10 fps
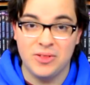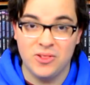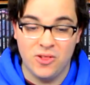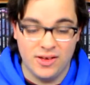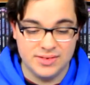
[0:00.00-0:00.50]

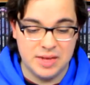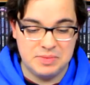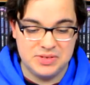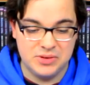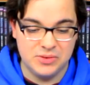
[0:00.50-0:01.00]
about the lost
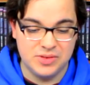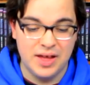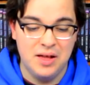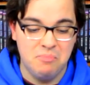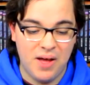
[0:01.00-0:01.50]
episodes
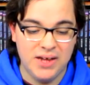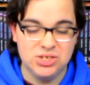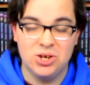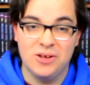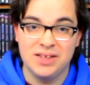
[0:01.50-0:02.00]
by
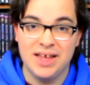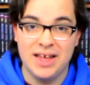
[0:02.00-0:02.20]
Sean